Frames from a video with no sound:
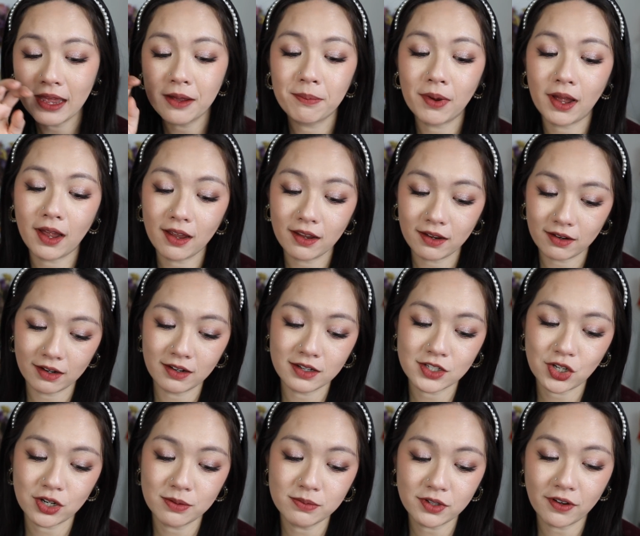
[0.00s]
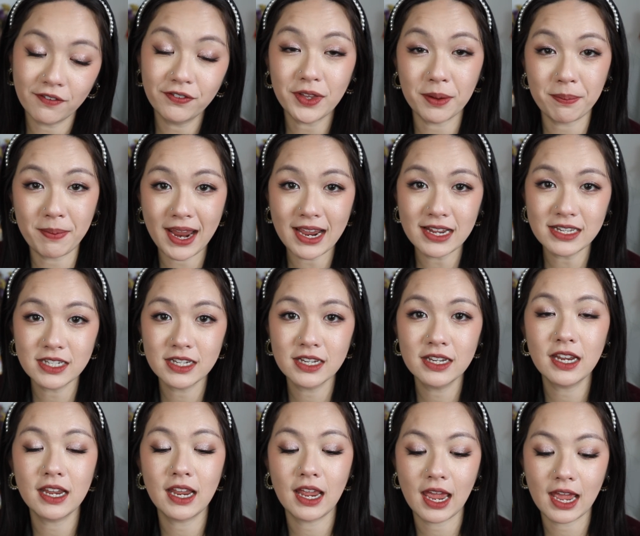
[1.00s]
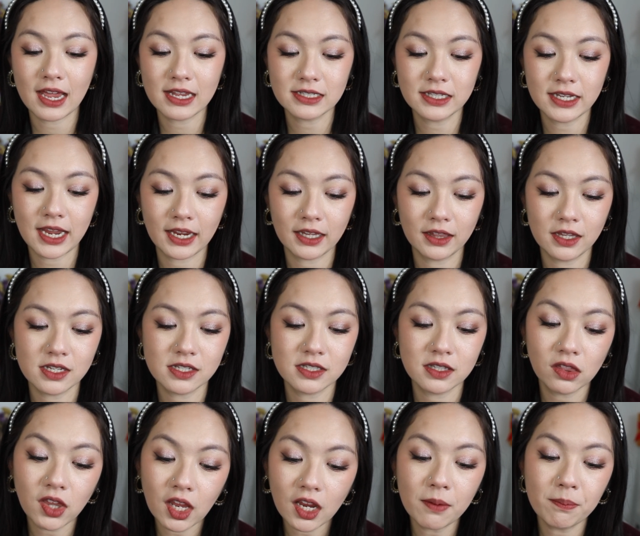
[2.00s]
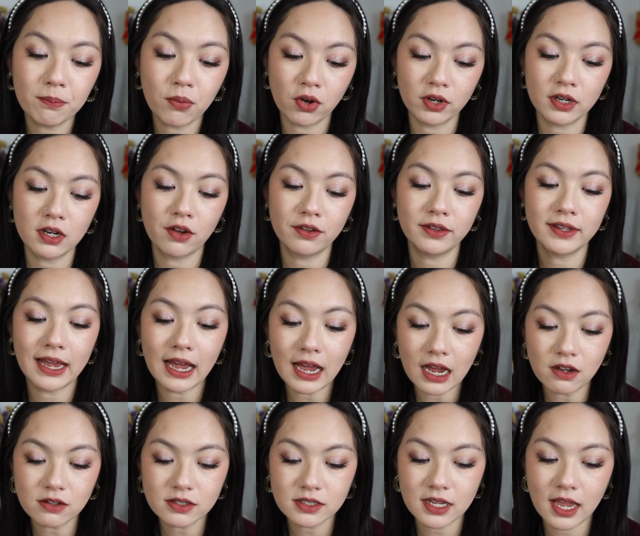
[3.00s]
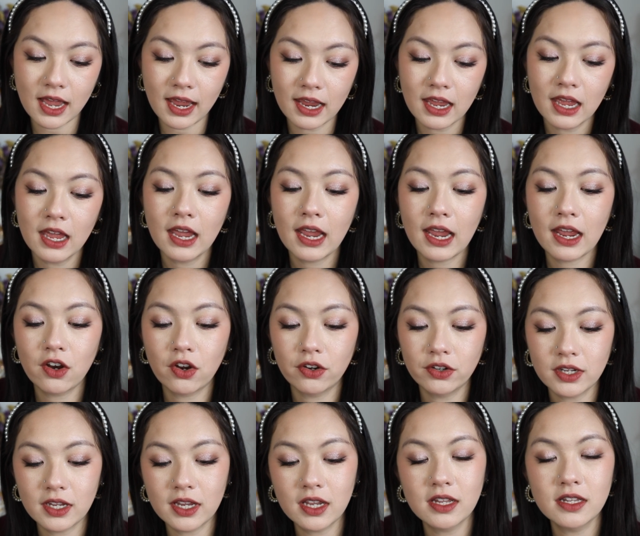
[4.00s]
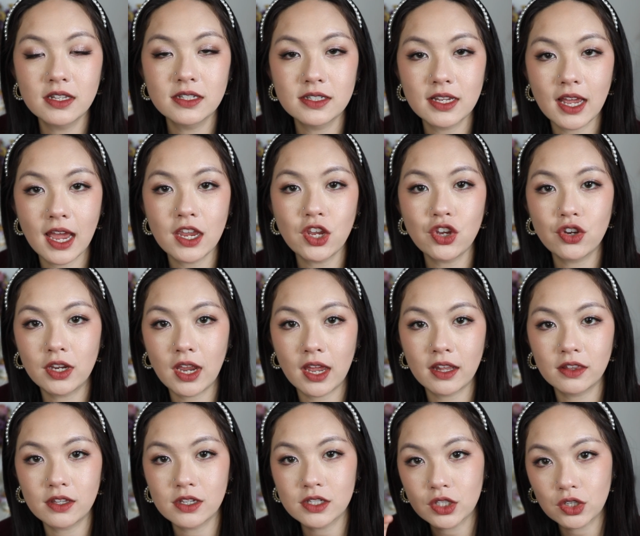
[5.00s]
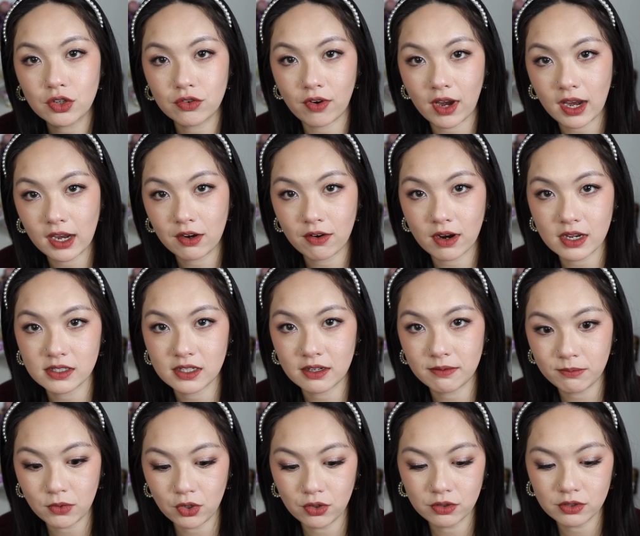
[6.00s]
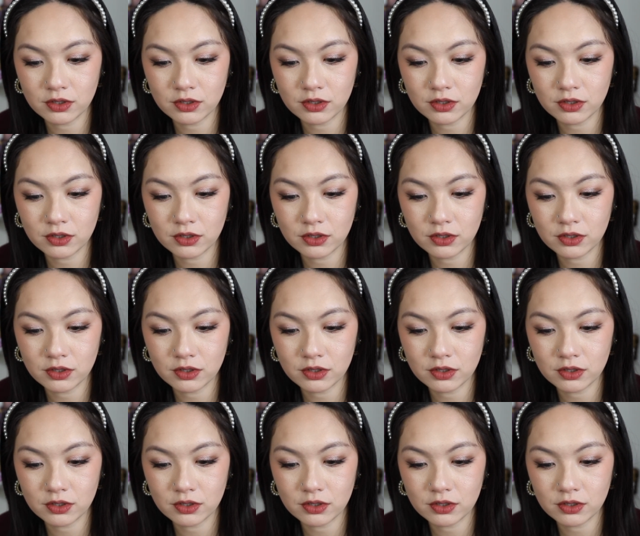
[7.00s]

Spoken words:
But in terms of the pattern, it has like this thick border on the outside, and on the inside you get this grey crescent moon.